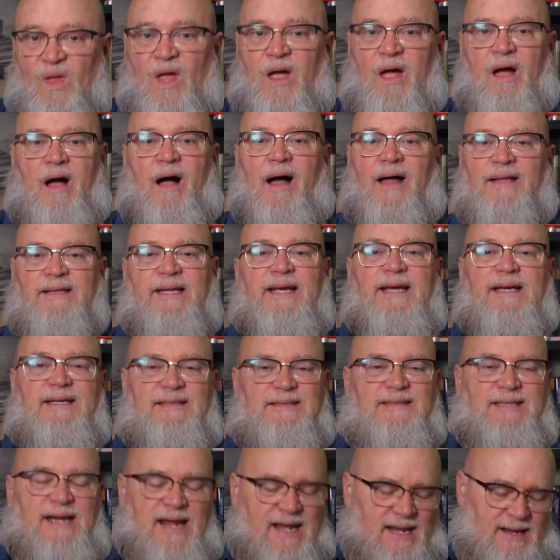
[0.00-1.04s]
On the
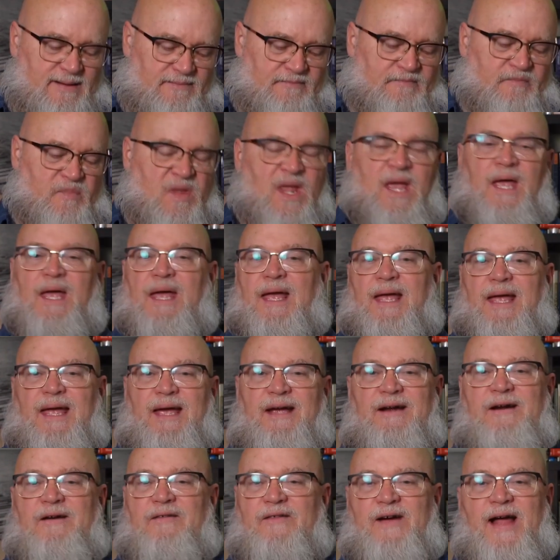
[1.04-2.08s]
exam,
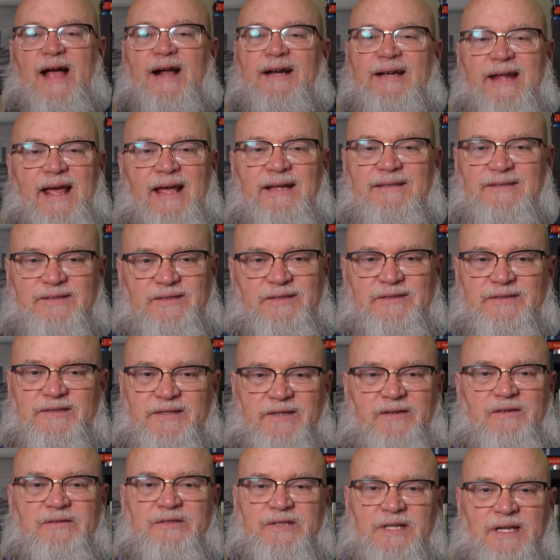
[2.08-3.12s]
incorrect answers
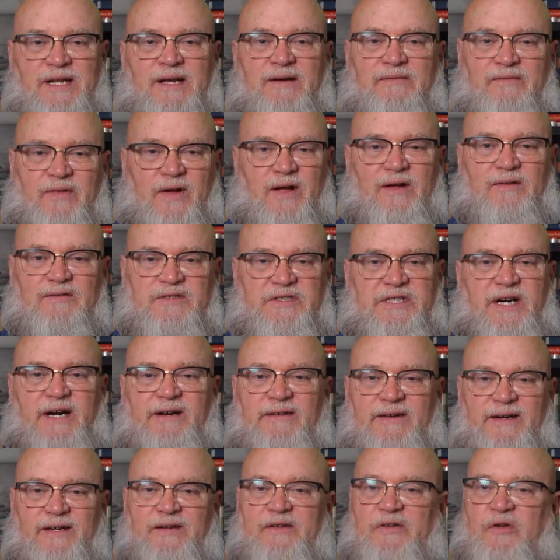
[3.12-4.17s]
usually involve
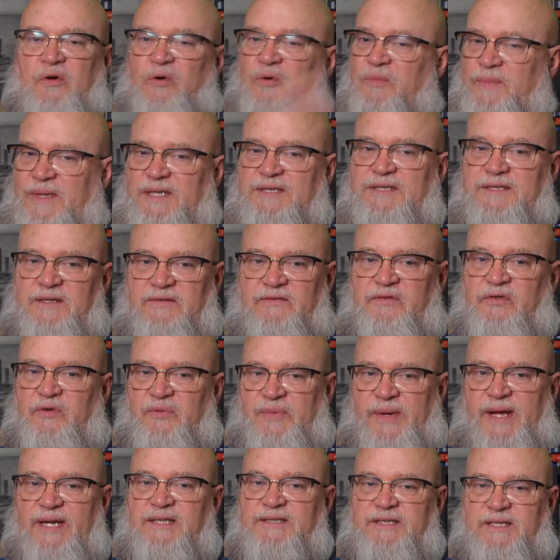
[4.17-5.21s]
sharing too much
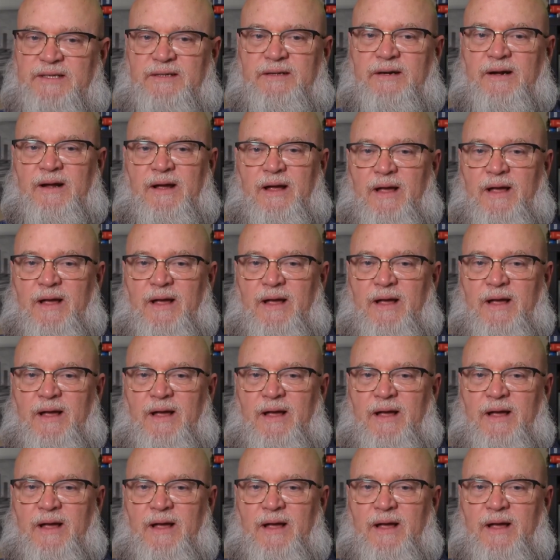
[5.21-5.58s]
information